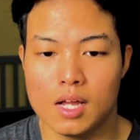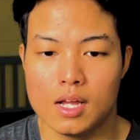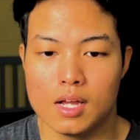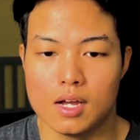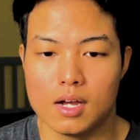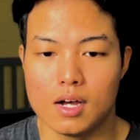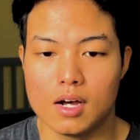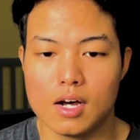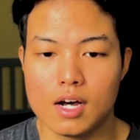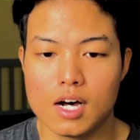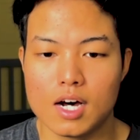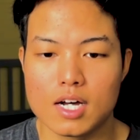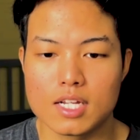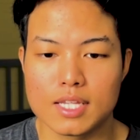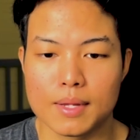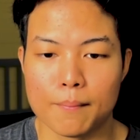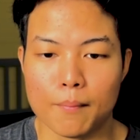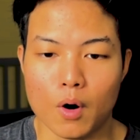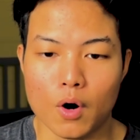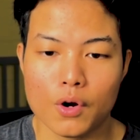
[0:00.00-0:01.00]

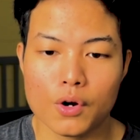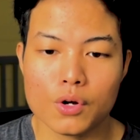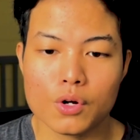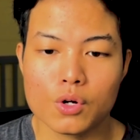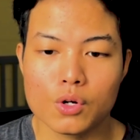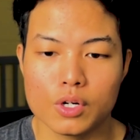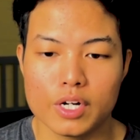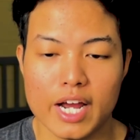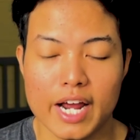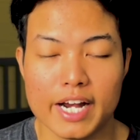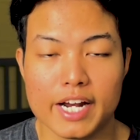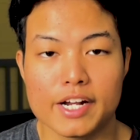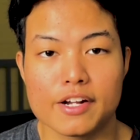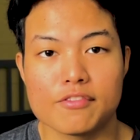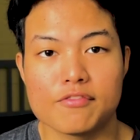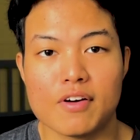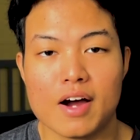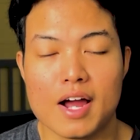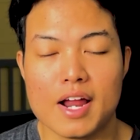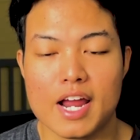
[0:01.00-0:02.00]
The model could
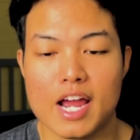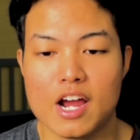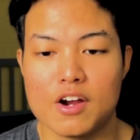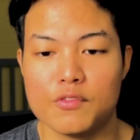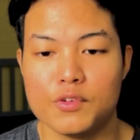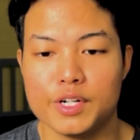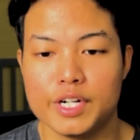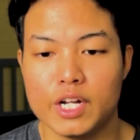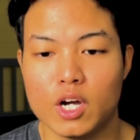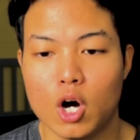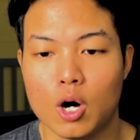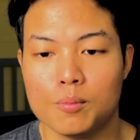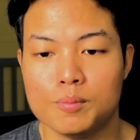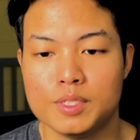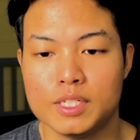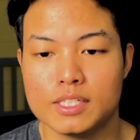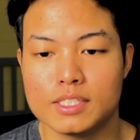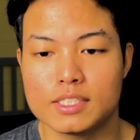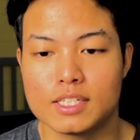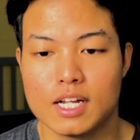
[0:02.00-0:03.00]
identify everyday
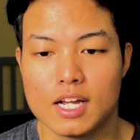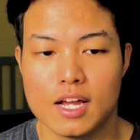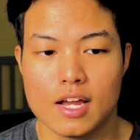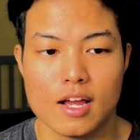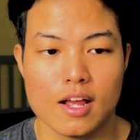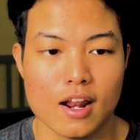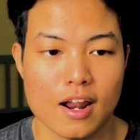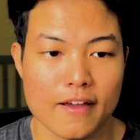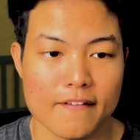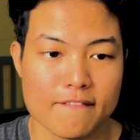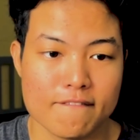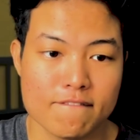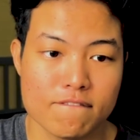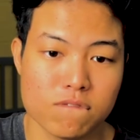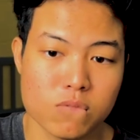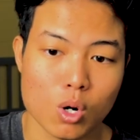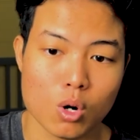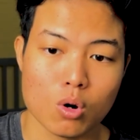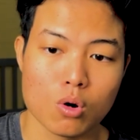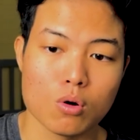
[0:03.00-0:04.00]
objects like
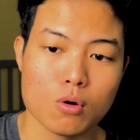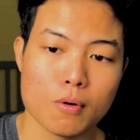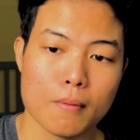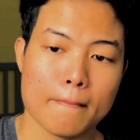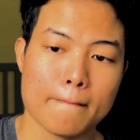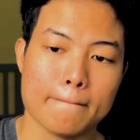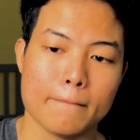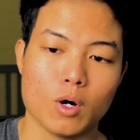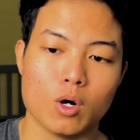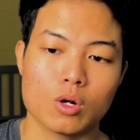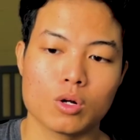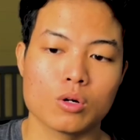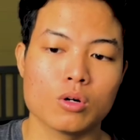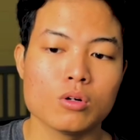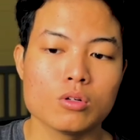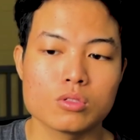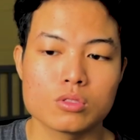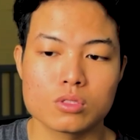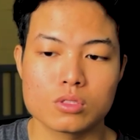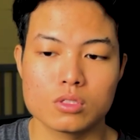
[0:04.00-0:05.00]
phone,
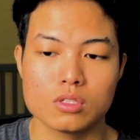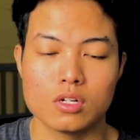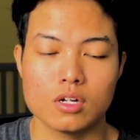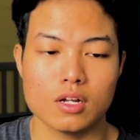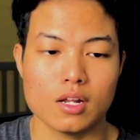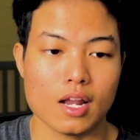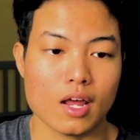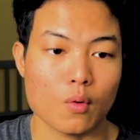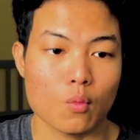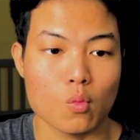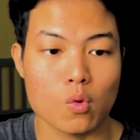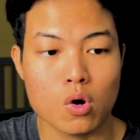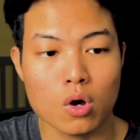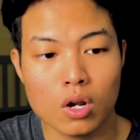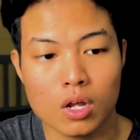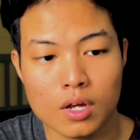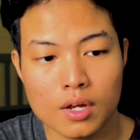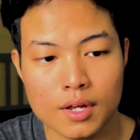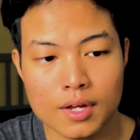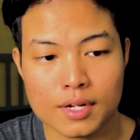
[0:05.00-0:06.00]
bottles, like
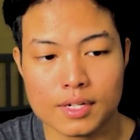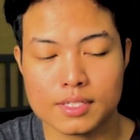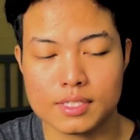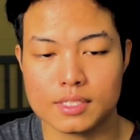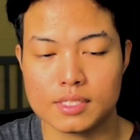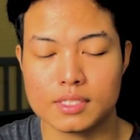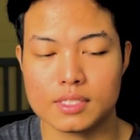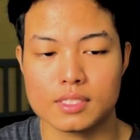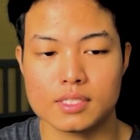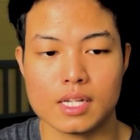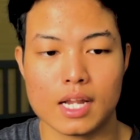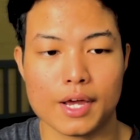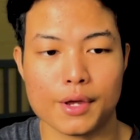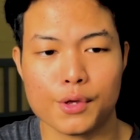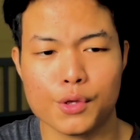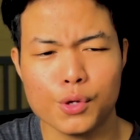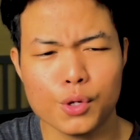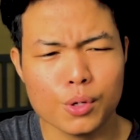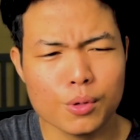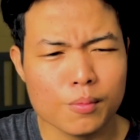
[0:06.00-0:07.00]
wallets, like
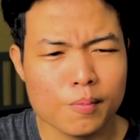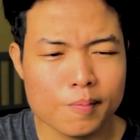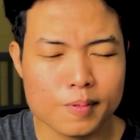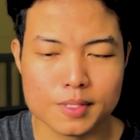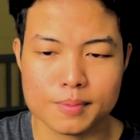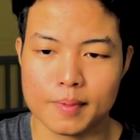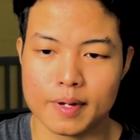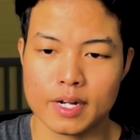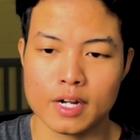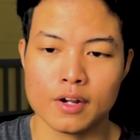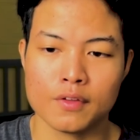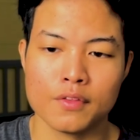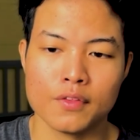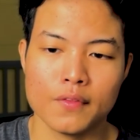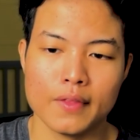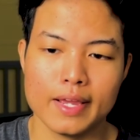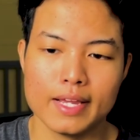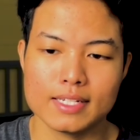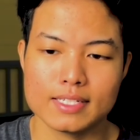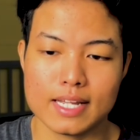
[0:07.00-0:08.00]
cubes, many other
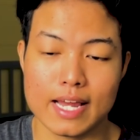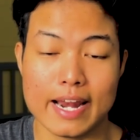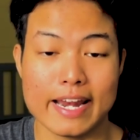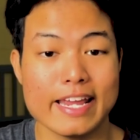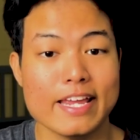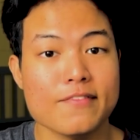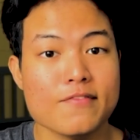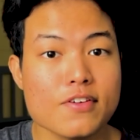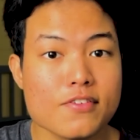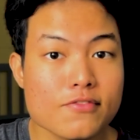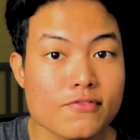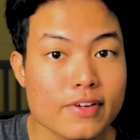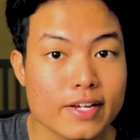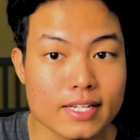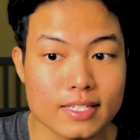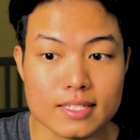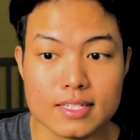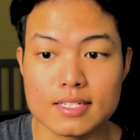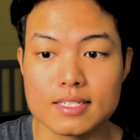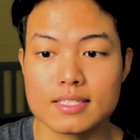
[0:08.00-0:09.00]
things, and even
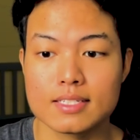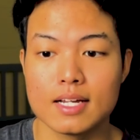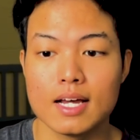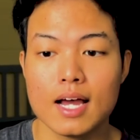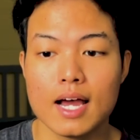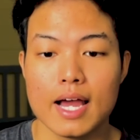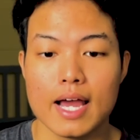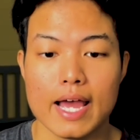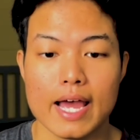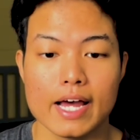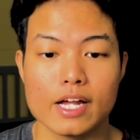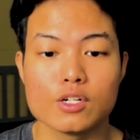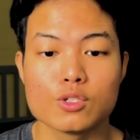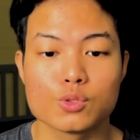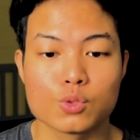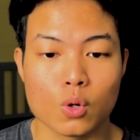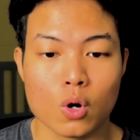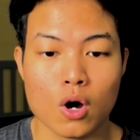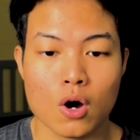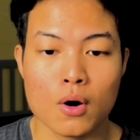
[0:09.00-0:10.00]
faces, and
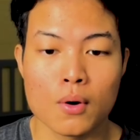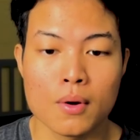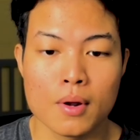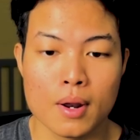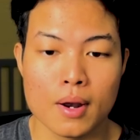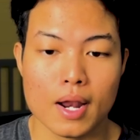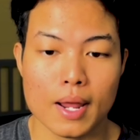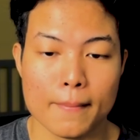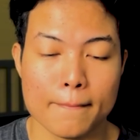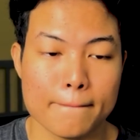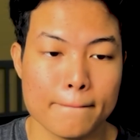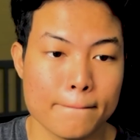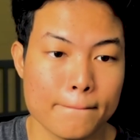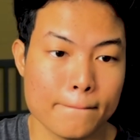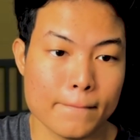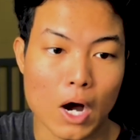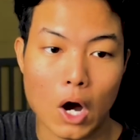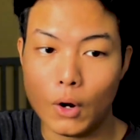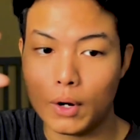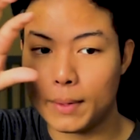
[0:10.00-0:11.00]
draw like
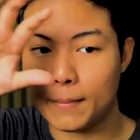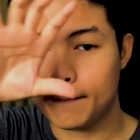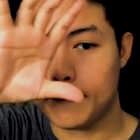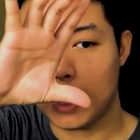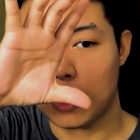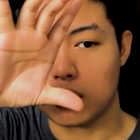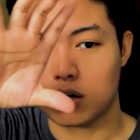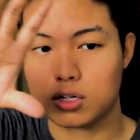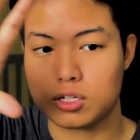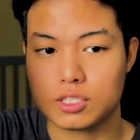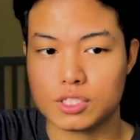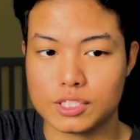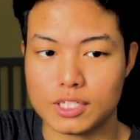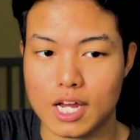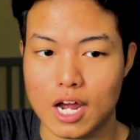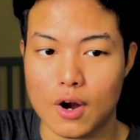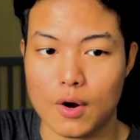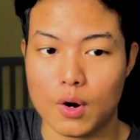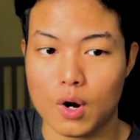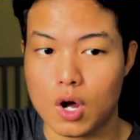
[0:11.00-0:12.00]
bounding box
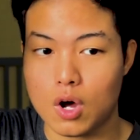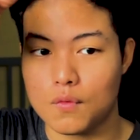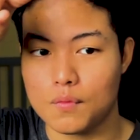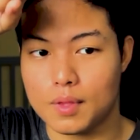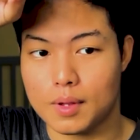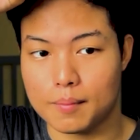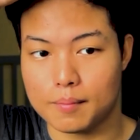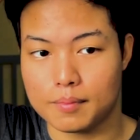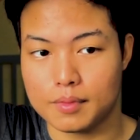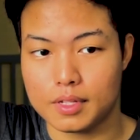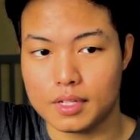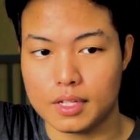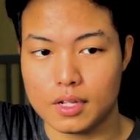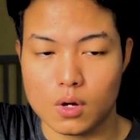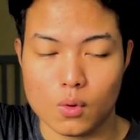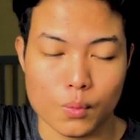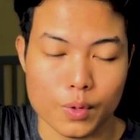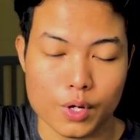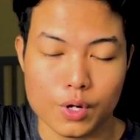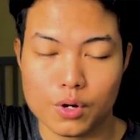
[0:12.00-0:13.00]
around them.
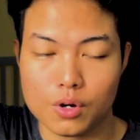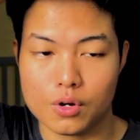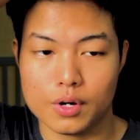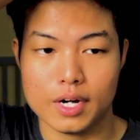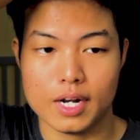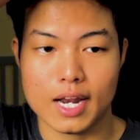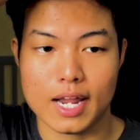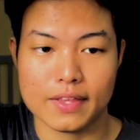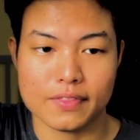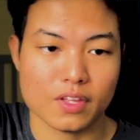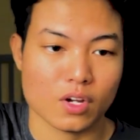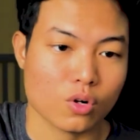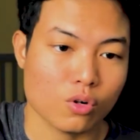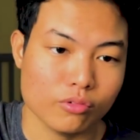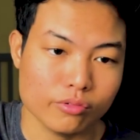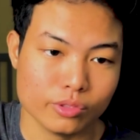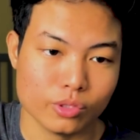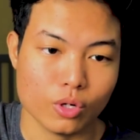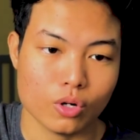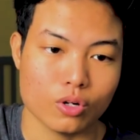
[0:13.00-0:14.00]
We call it like the
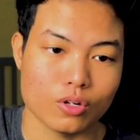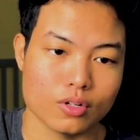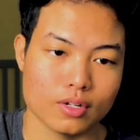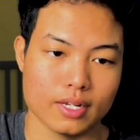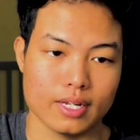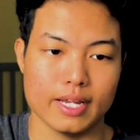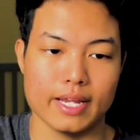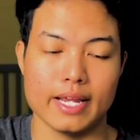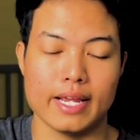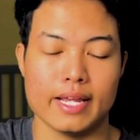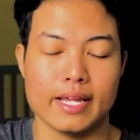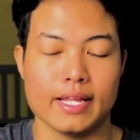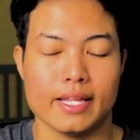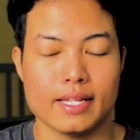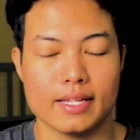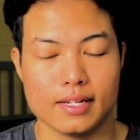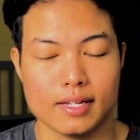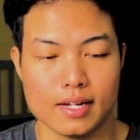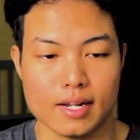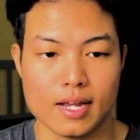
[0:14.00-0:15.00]
contour
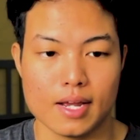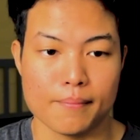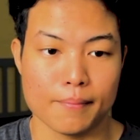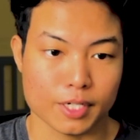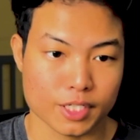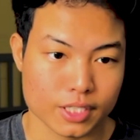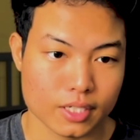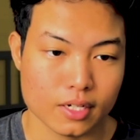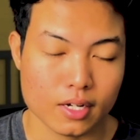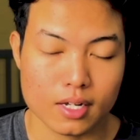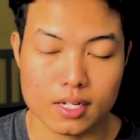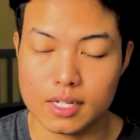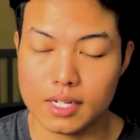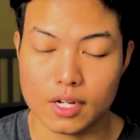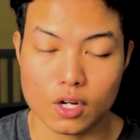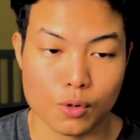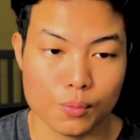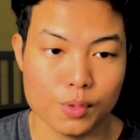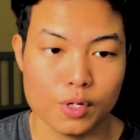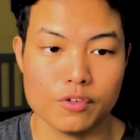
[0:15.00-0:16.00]
in
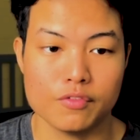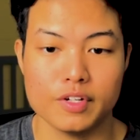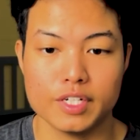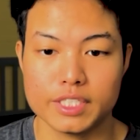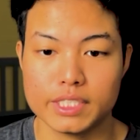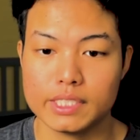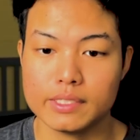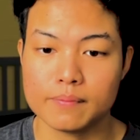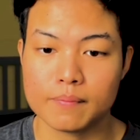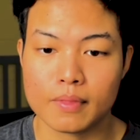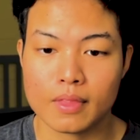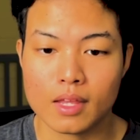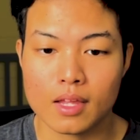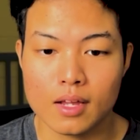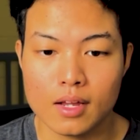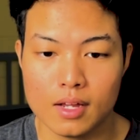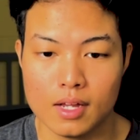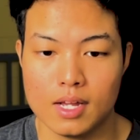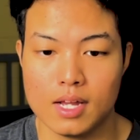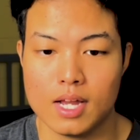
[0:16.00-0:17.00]
computer vision.
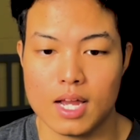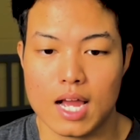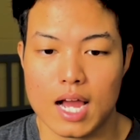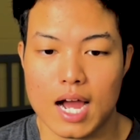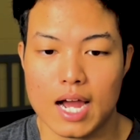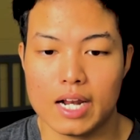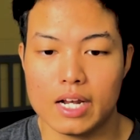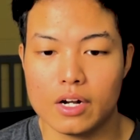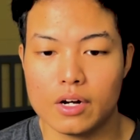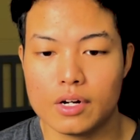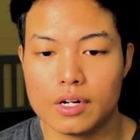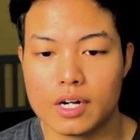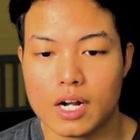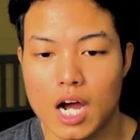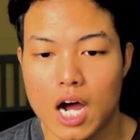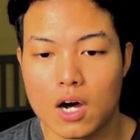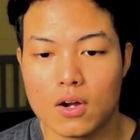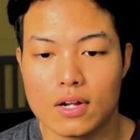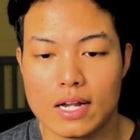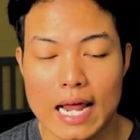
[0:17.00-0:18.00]
I learned
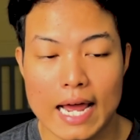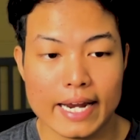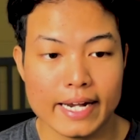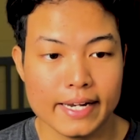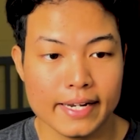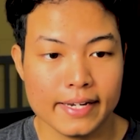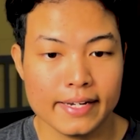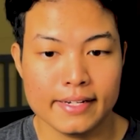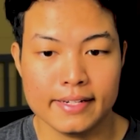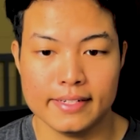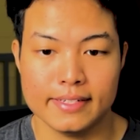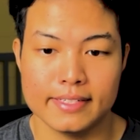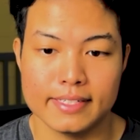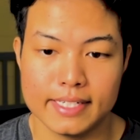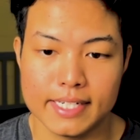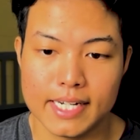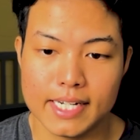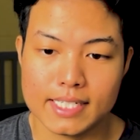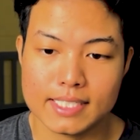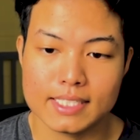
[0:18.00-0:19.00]
how lighting,
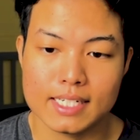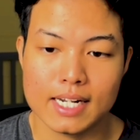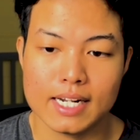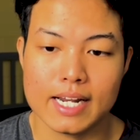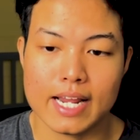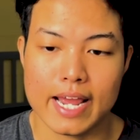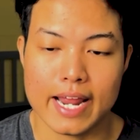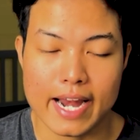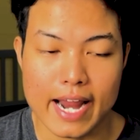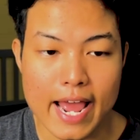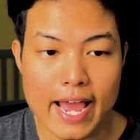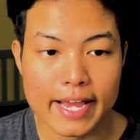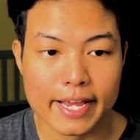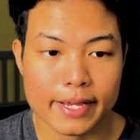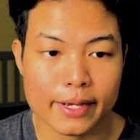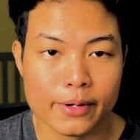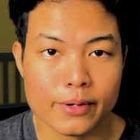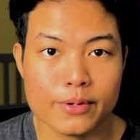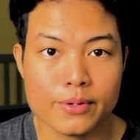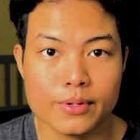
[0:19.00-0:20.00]
distance, and
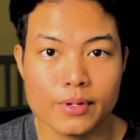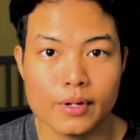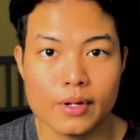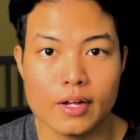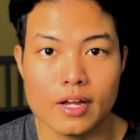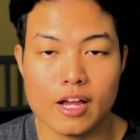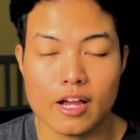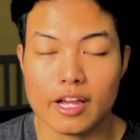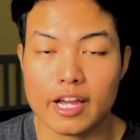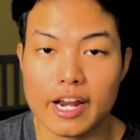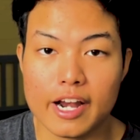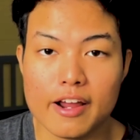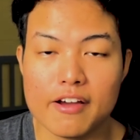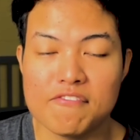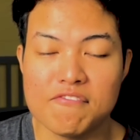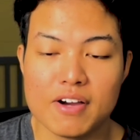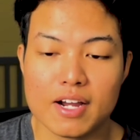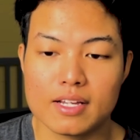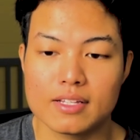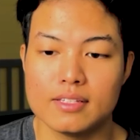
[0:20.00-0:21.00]
angle can
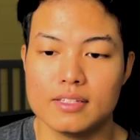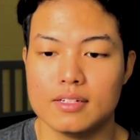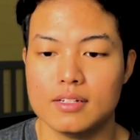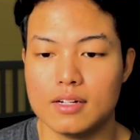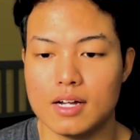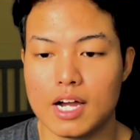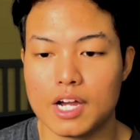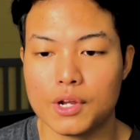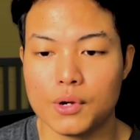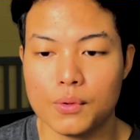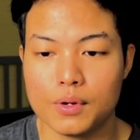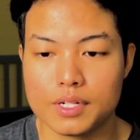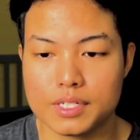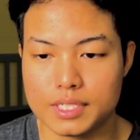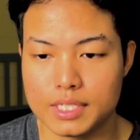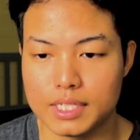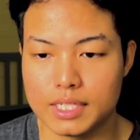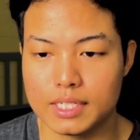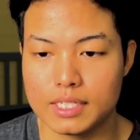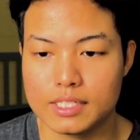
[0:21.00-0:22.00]
affect the
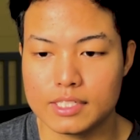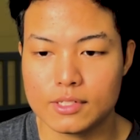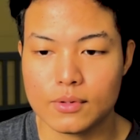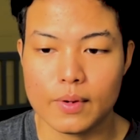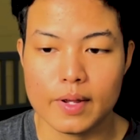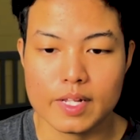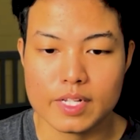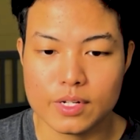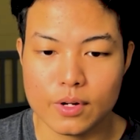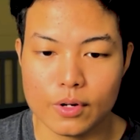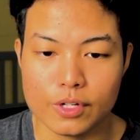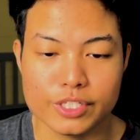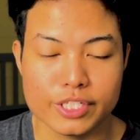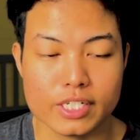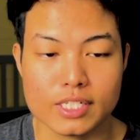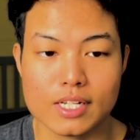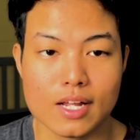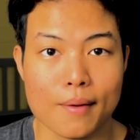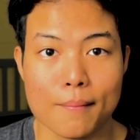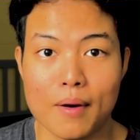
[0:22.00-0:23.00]
accuracy. So it's not
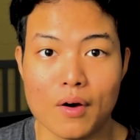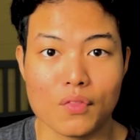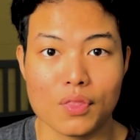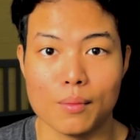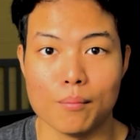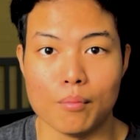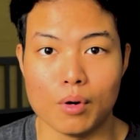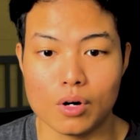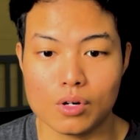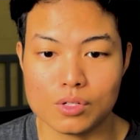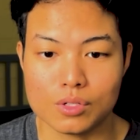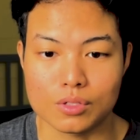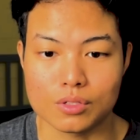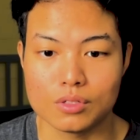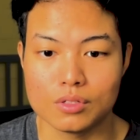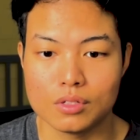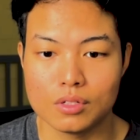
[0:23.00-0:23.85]
just about the model.